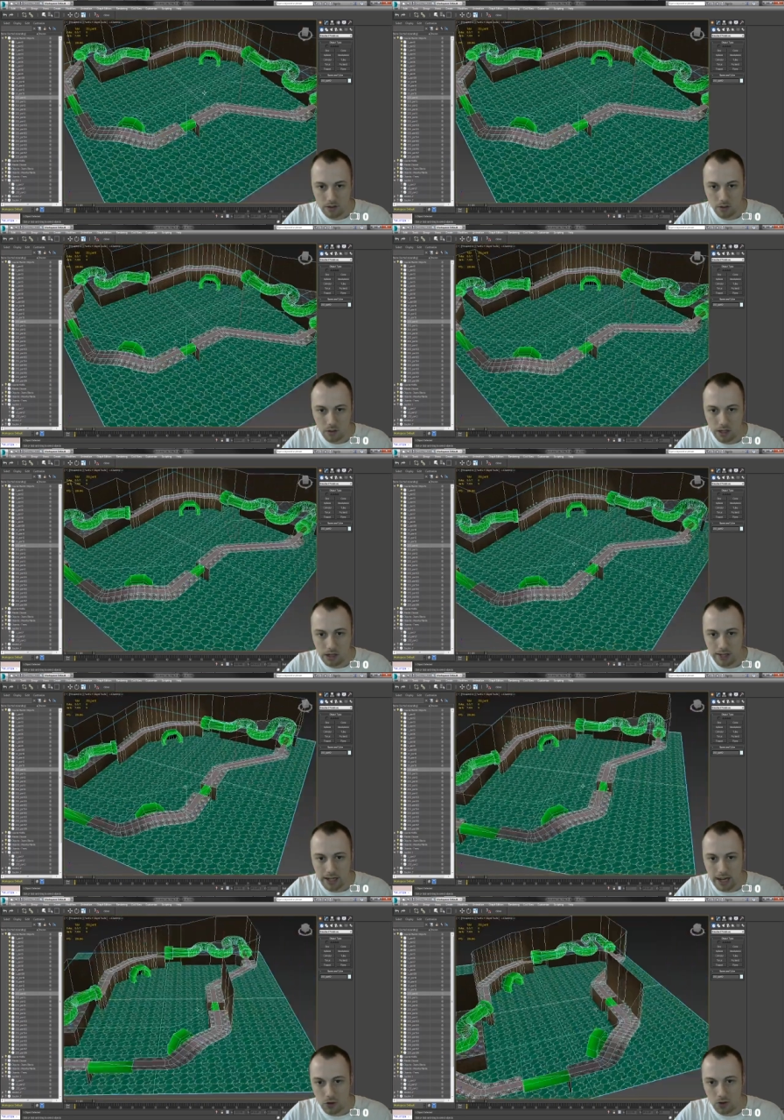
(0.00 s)
So here
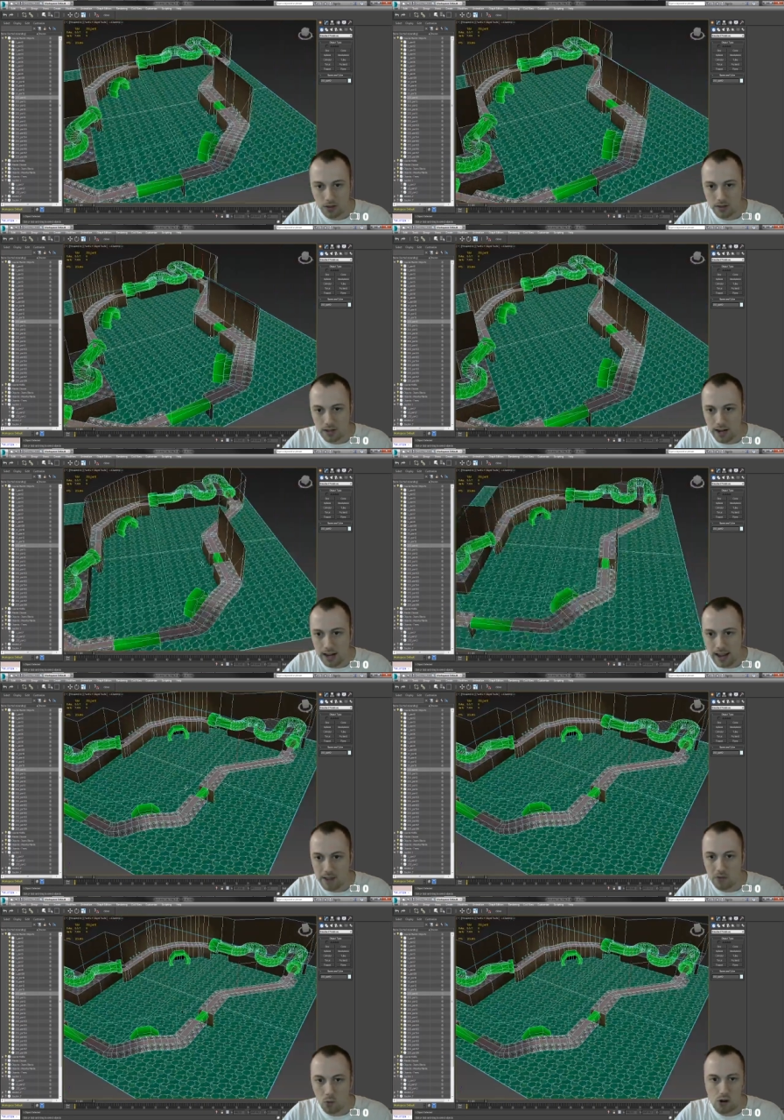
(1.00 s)
again, you can see I
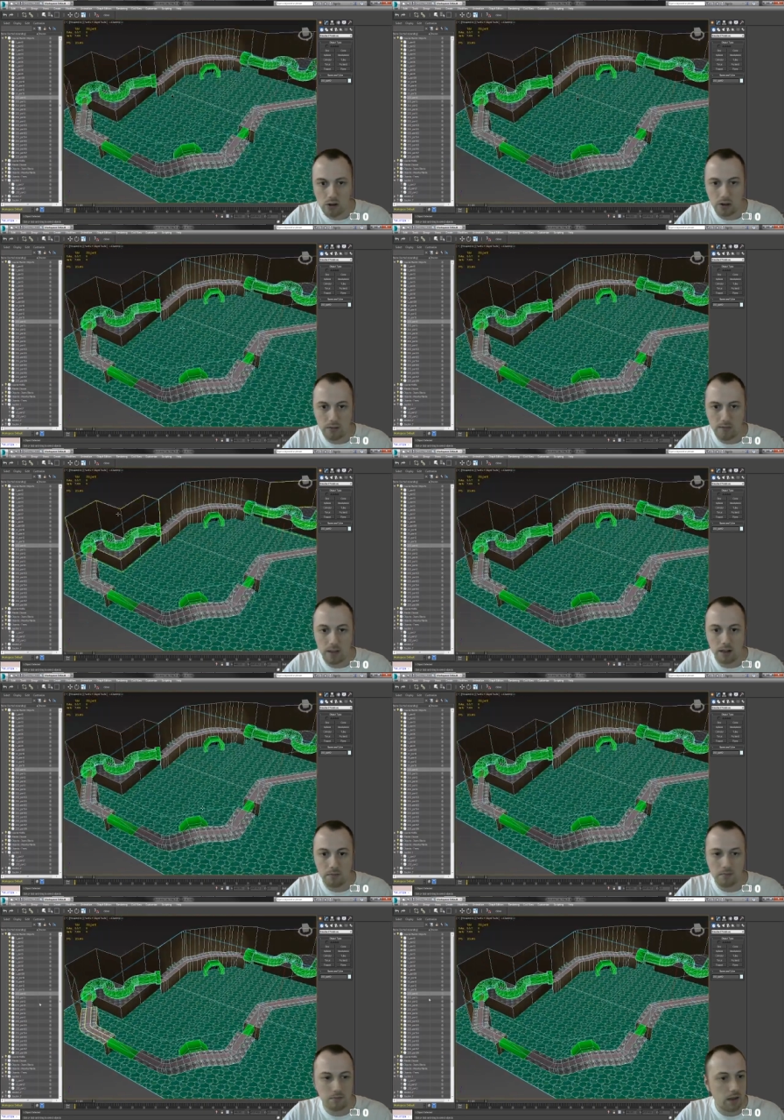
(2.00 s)
have the water.
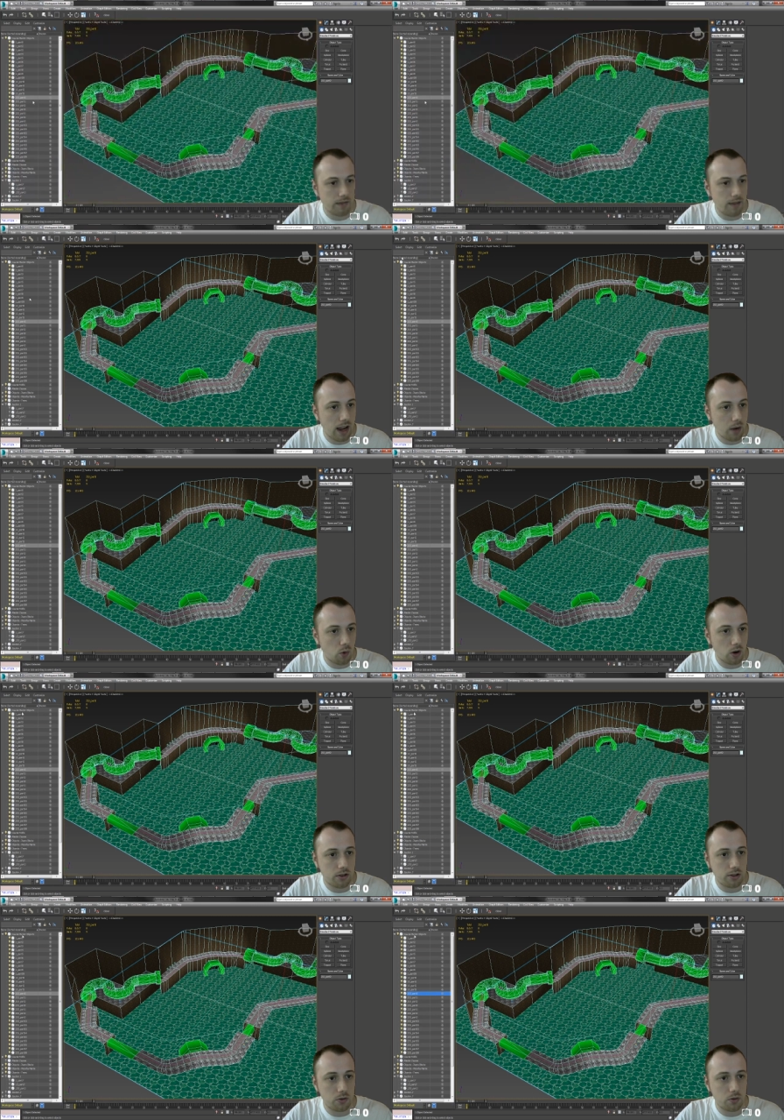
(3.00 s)
Um, if I were
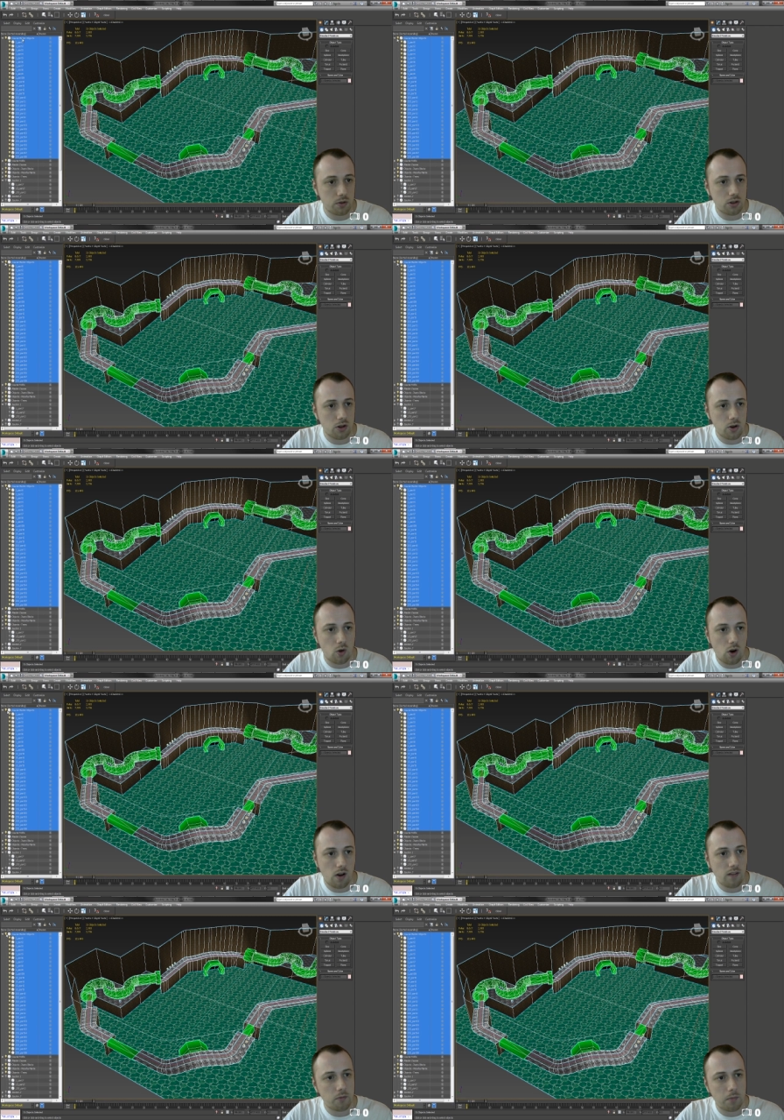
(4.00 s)
to turn
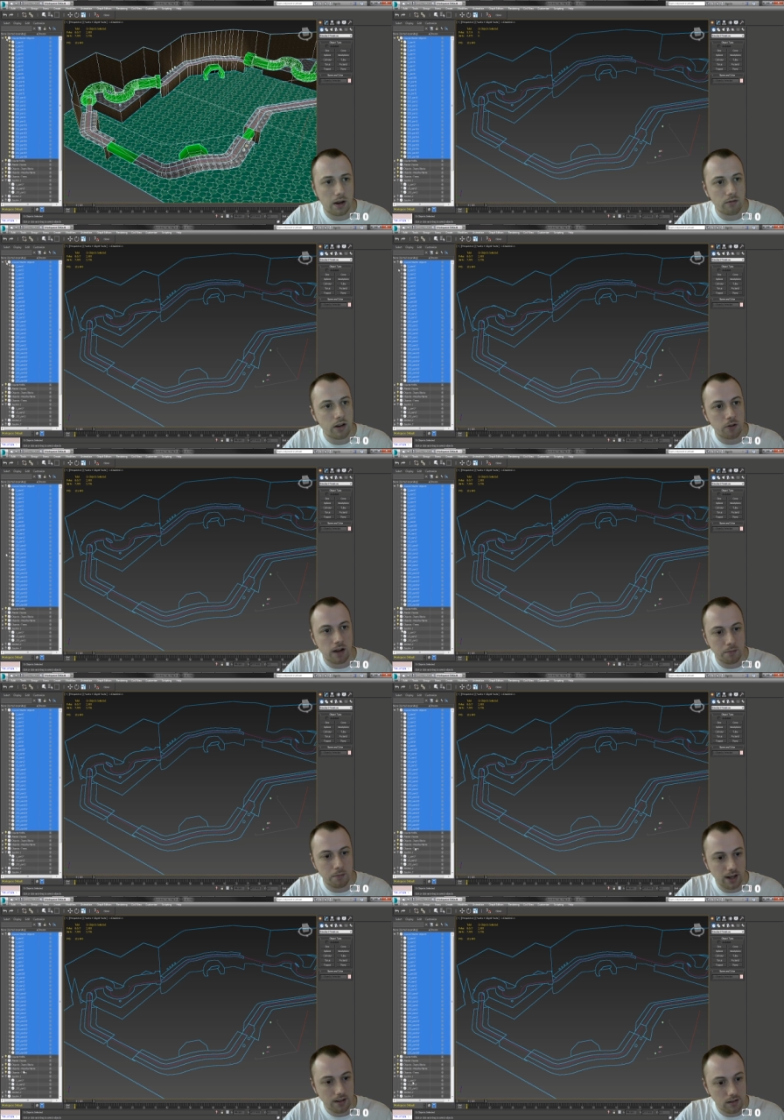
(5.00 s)
off my render
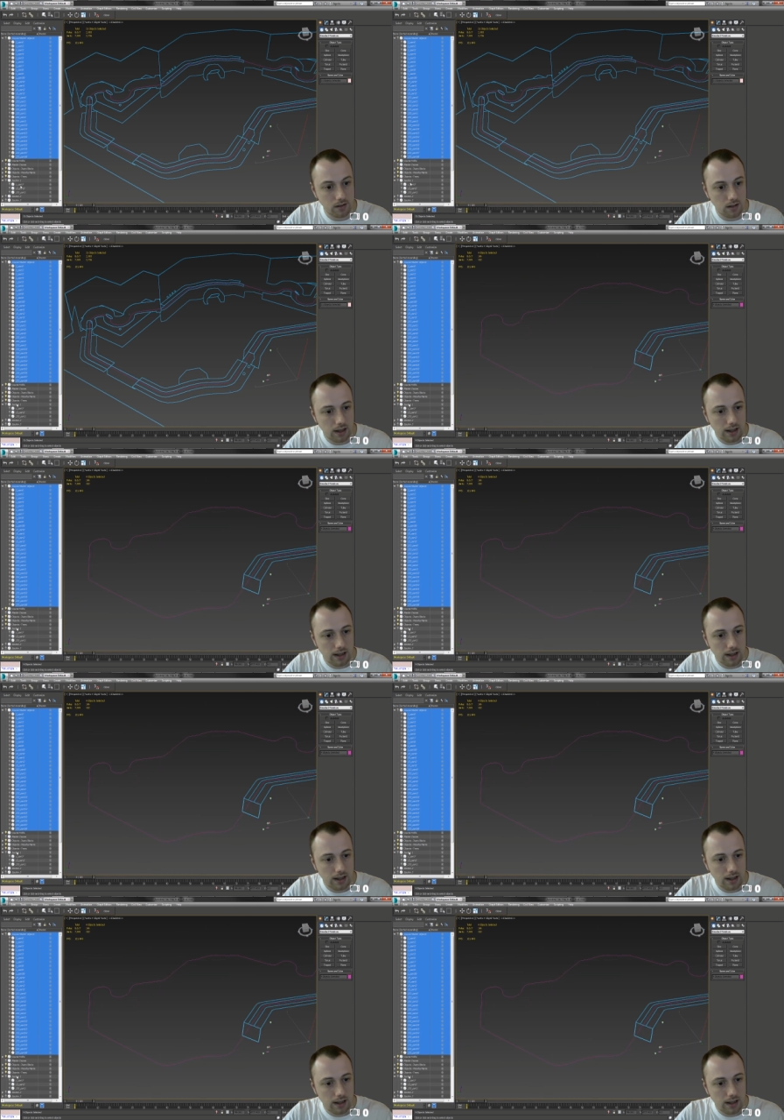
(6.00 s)
objects